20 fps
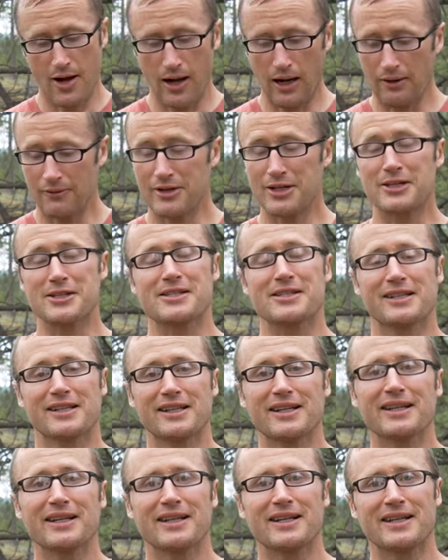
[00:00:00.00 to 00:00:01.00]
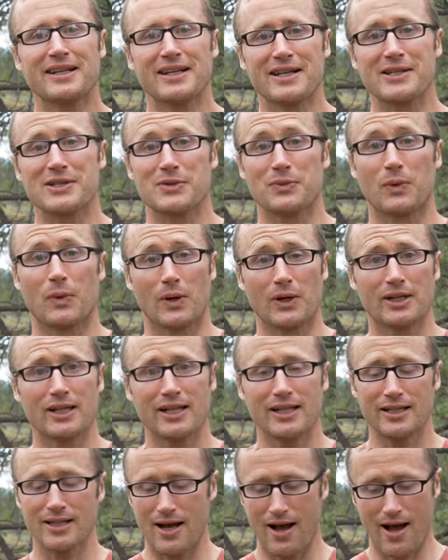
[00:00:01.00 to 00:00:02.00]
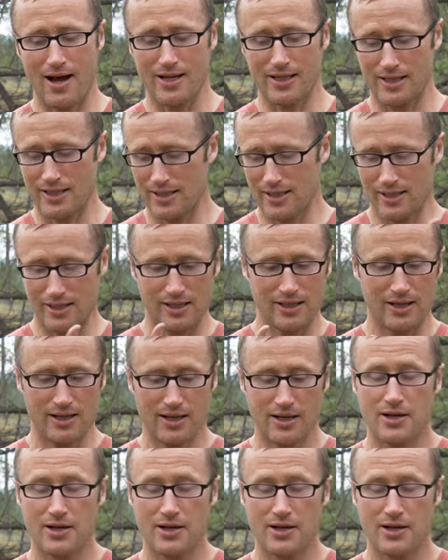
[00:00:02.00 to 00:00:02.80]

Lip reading: Obviously, it's working, i.e.